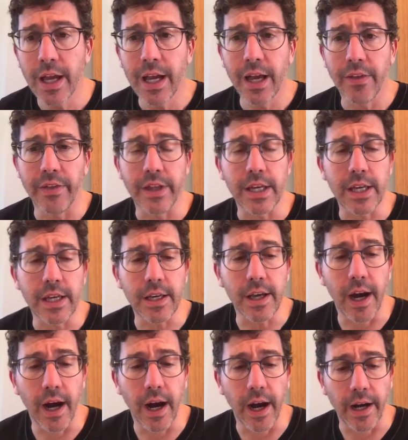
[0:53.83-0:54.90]
The
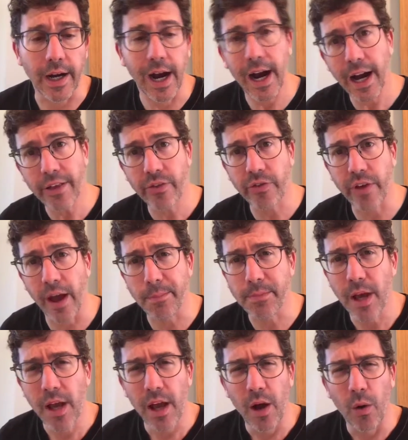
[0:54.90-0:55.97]
concept
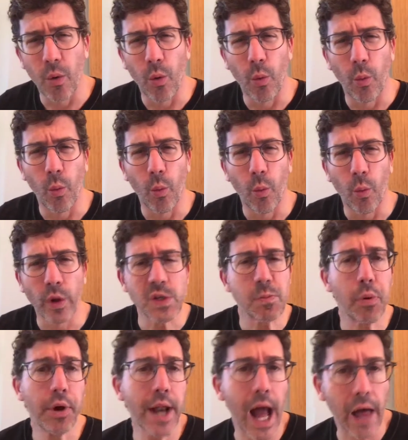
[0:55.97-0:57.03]
was
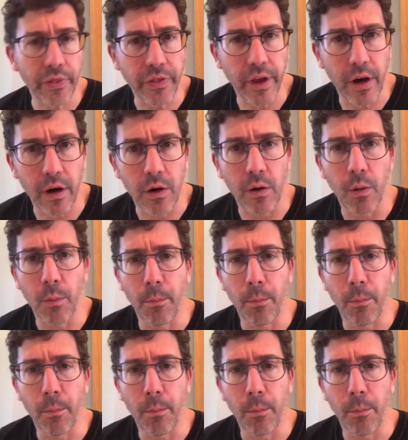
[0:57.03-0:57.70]
put out there